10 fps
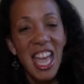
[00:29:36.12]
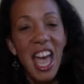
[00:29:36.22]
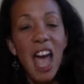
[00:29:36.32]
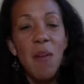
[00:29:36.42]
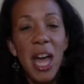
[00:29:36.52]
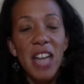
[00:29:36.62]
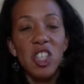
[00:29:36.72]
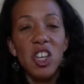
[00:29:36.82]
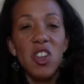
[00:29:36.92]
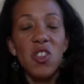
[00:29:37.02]
I'm actually
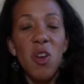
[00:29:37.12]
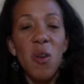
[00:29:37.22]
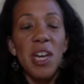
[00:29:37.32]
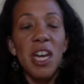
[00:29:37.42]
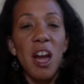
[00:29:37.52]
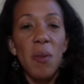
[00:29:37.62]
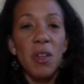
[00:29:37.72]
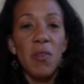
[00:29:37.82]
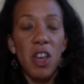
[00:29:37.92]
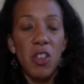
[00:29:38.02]
going to throw in a couple
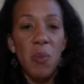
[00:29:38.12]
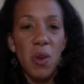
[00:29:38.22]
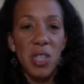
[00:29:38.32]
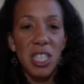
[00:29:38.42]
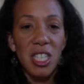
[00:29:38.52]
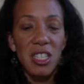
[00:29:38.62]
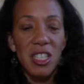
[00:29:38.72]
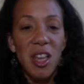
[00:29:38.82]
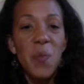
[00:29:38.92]
of other bonuses.